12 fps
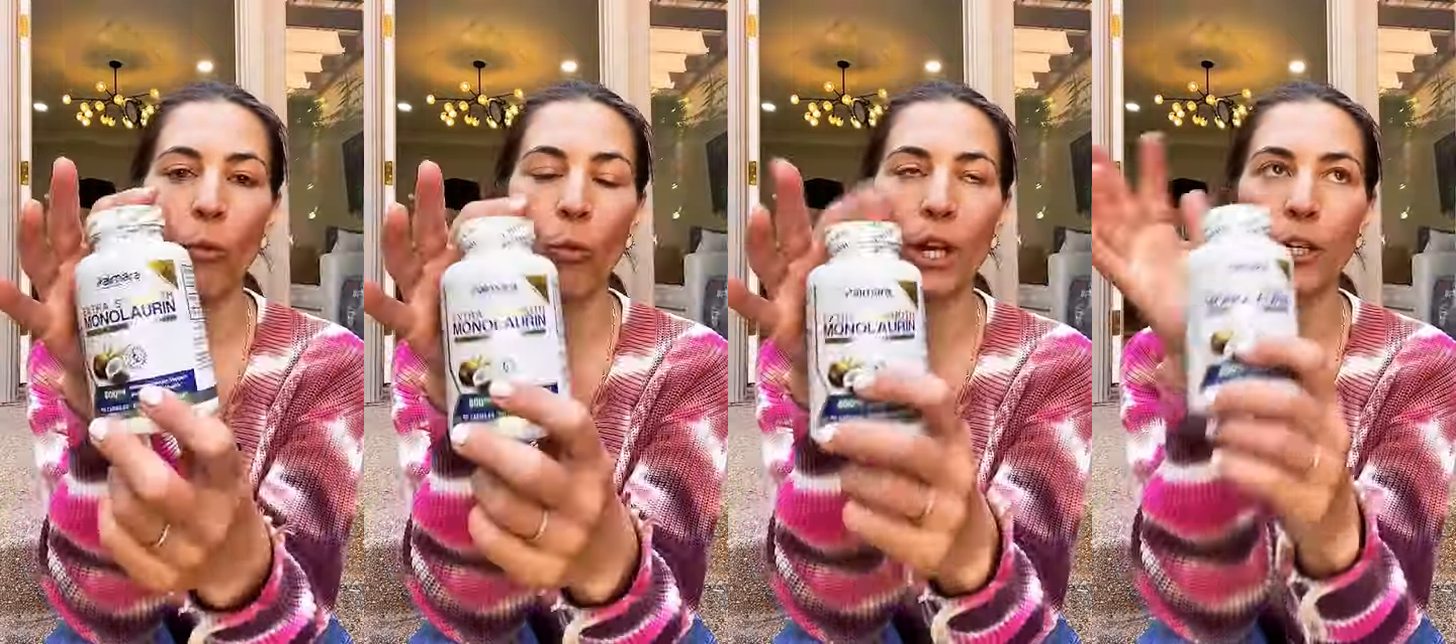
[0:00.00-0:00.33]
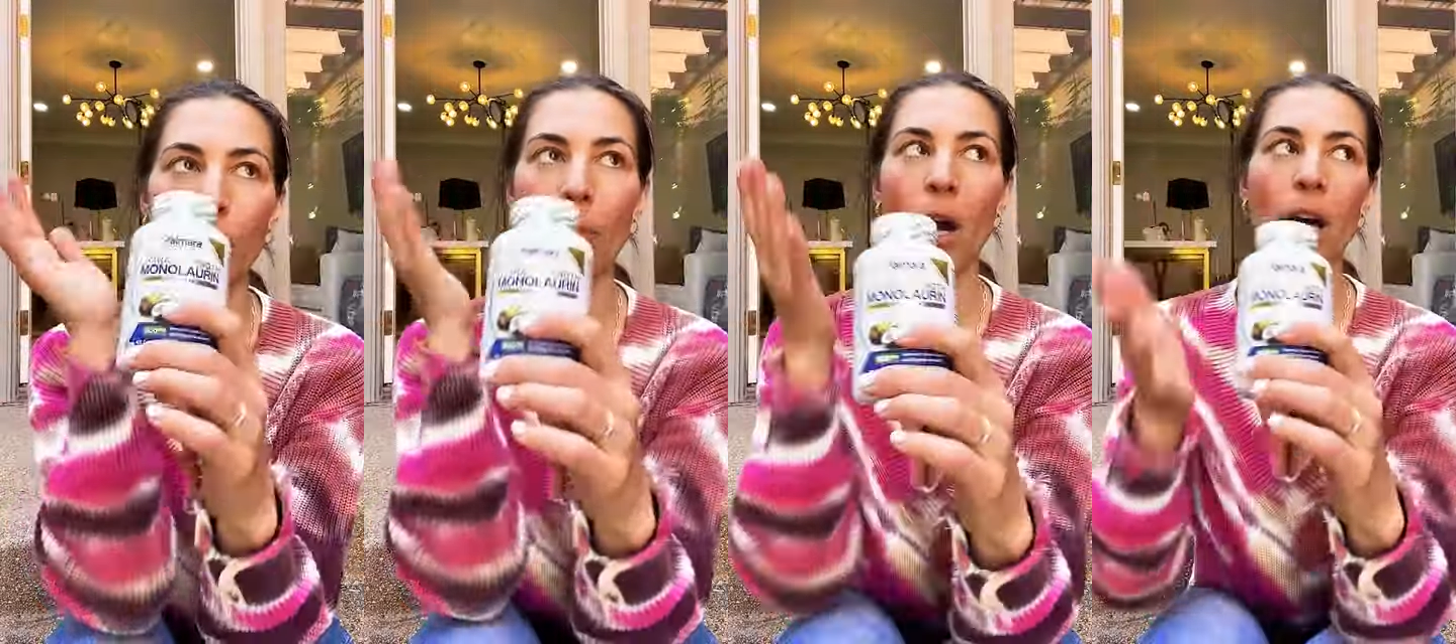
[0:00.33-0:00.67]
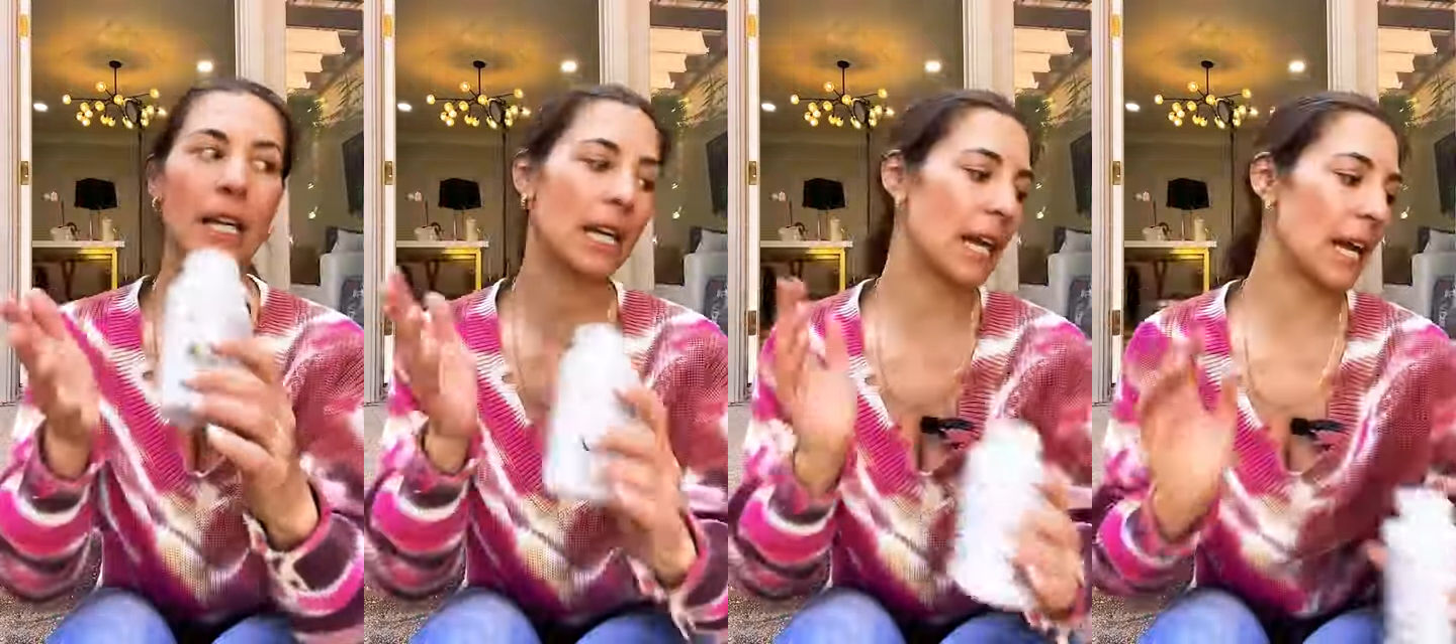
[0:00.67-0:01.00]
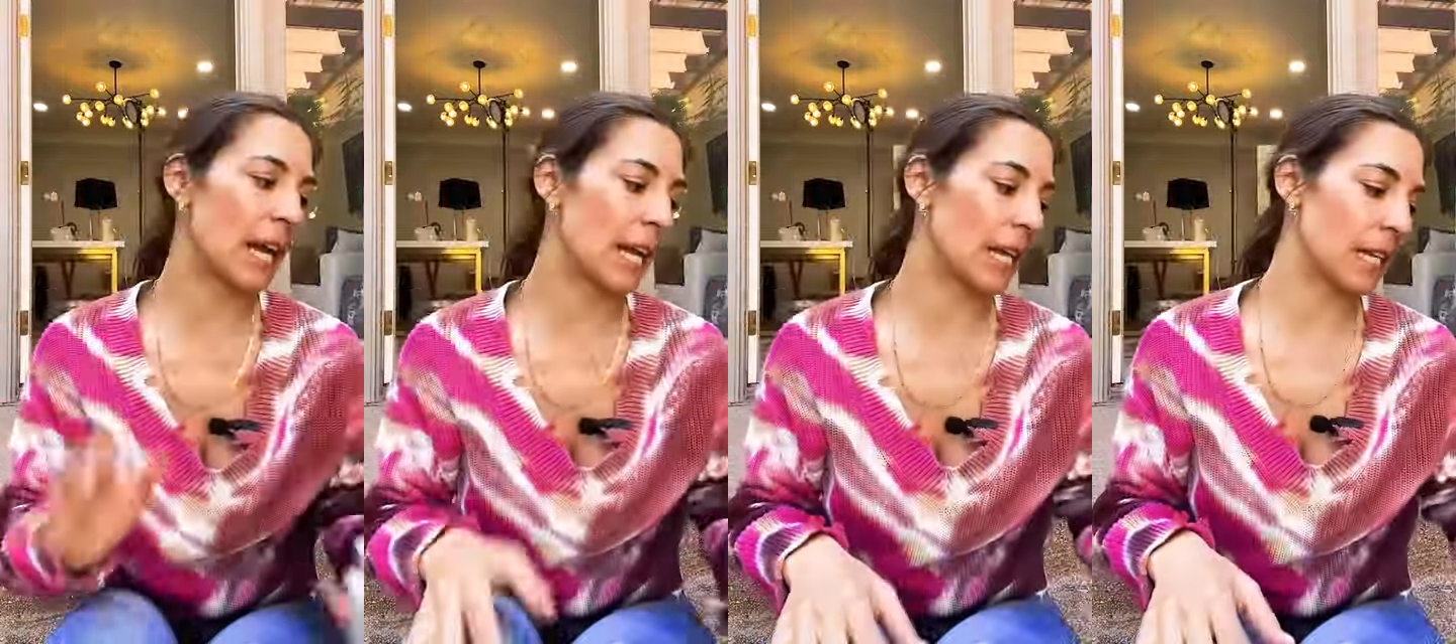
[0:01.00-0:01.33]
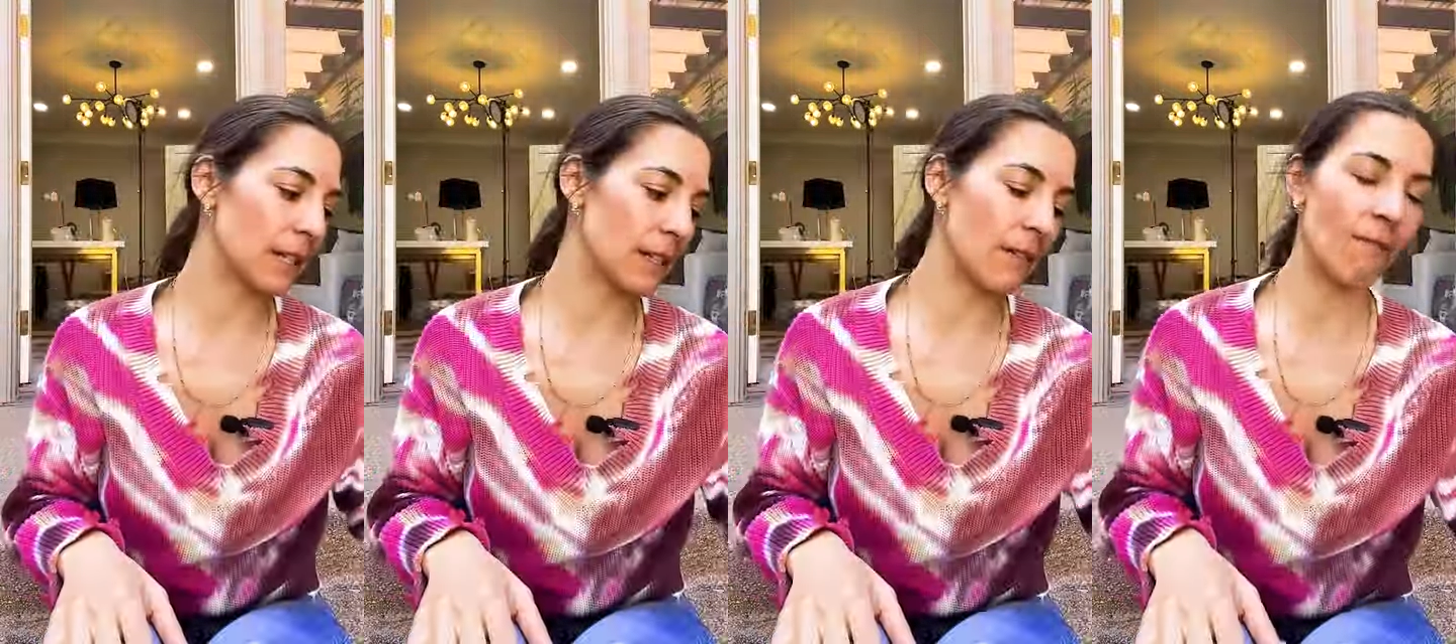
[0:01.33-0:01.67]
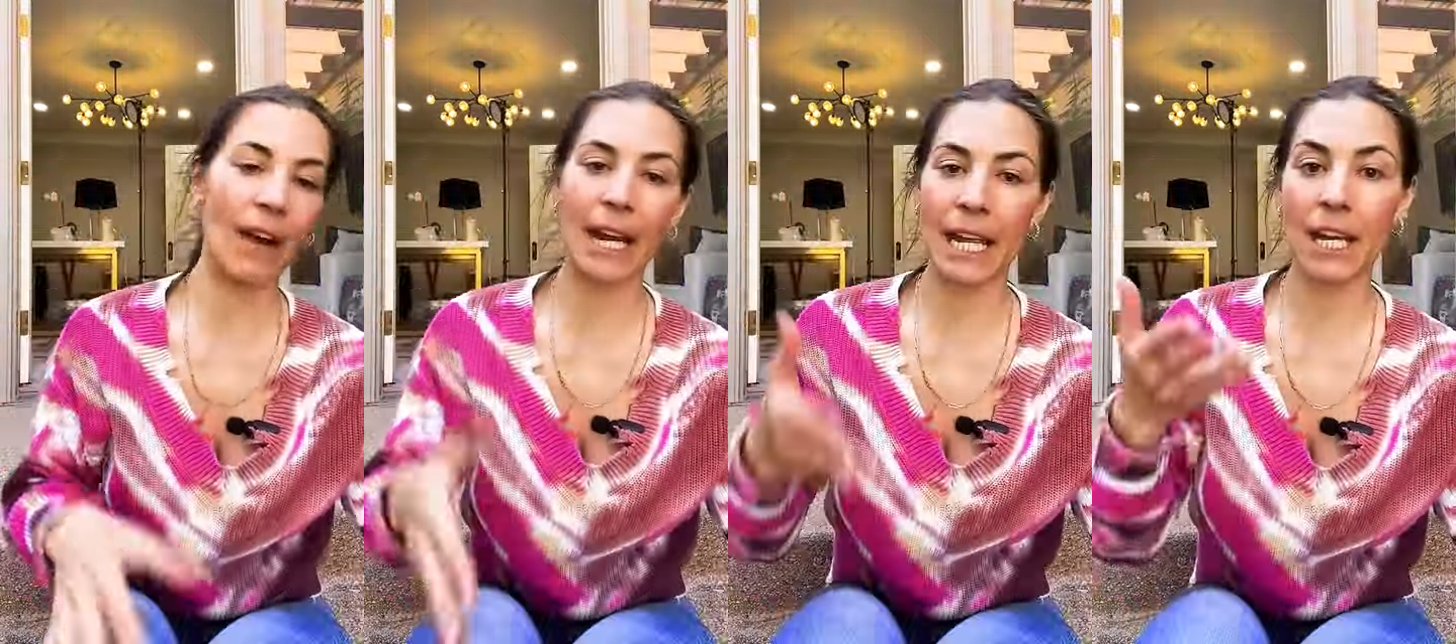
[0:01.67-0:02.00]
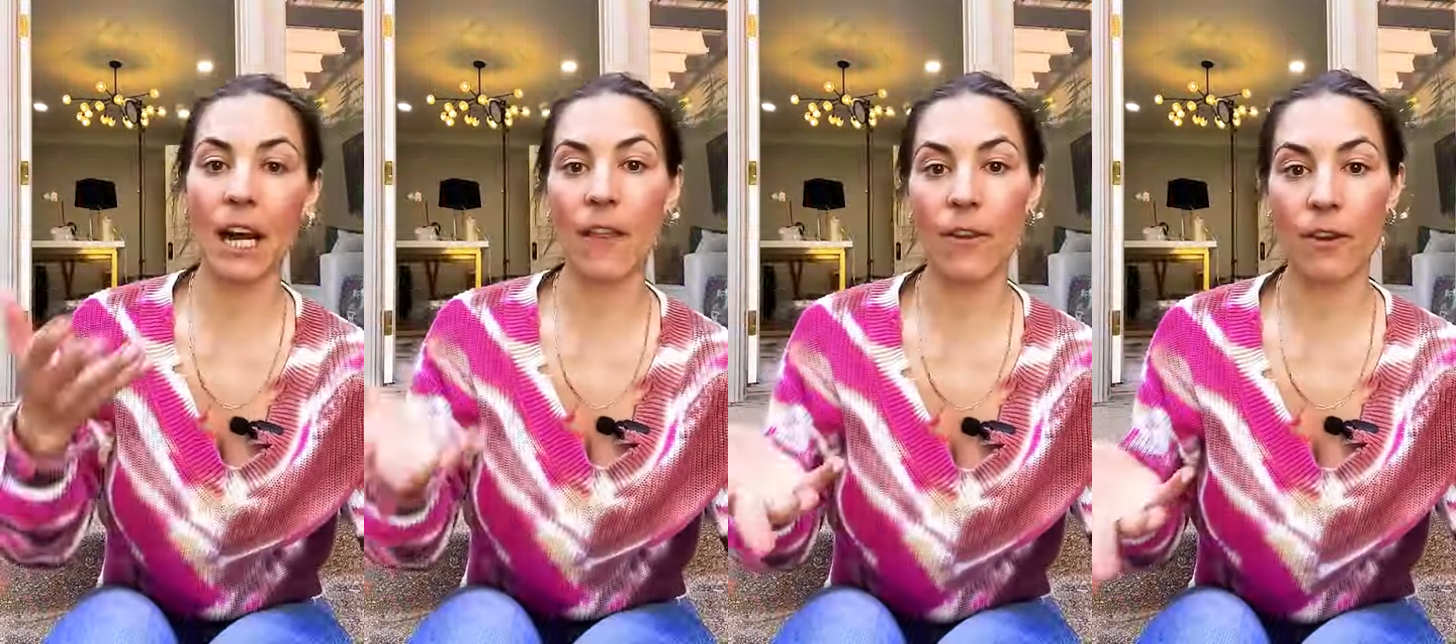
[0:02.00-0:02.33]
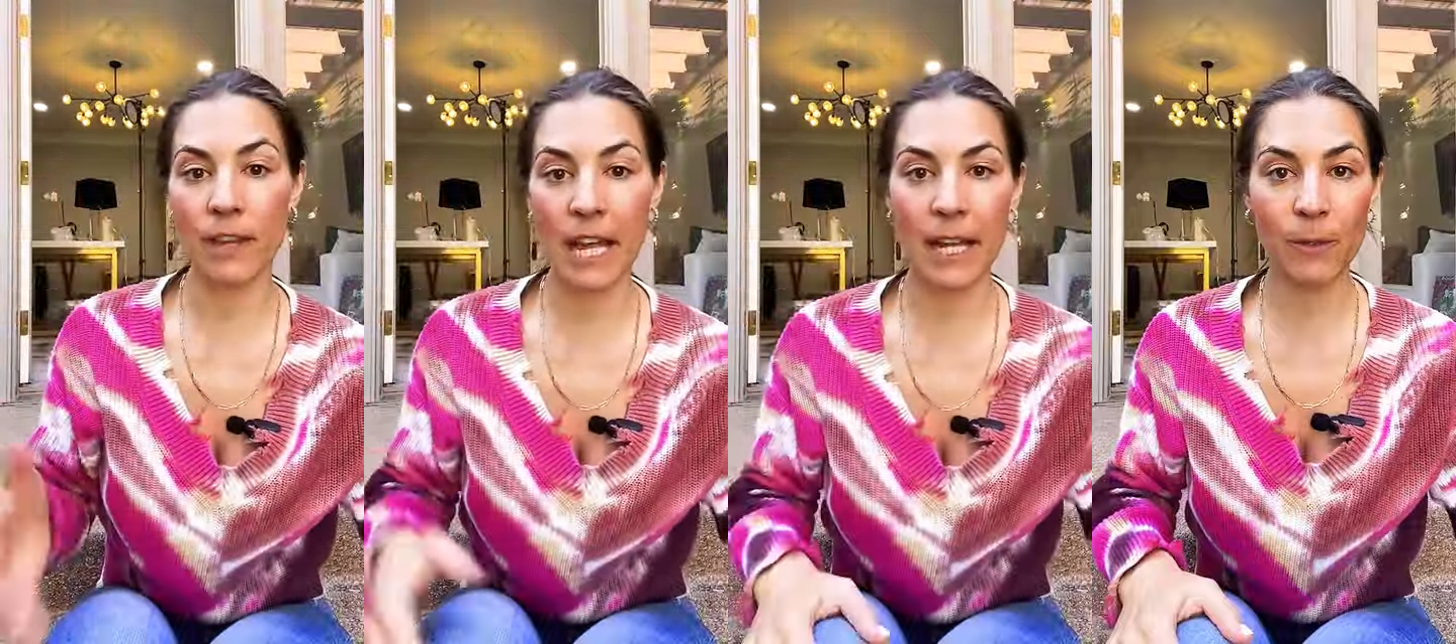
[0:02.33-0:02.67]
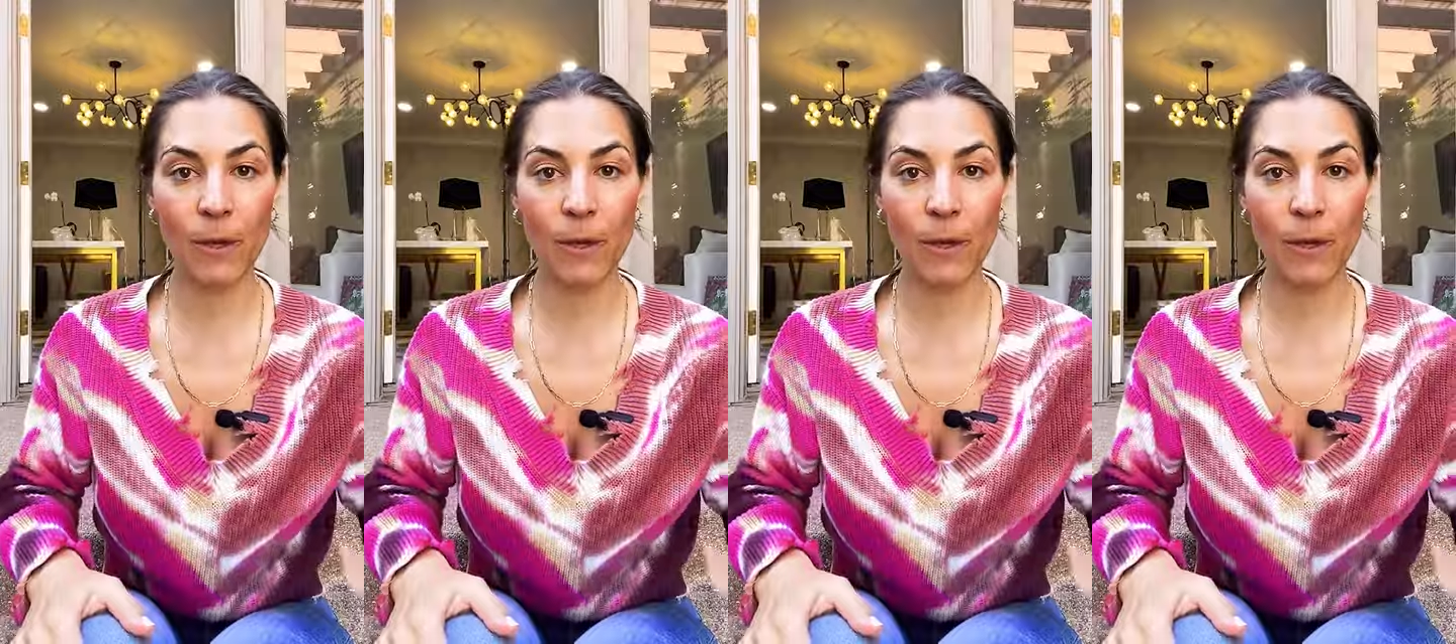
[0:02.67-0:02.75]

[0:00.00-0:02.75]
When your body is fighting other things,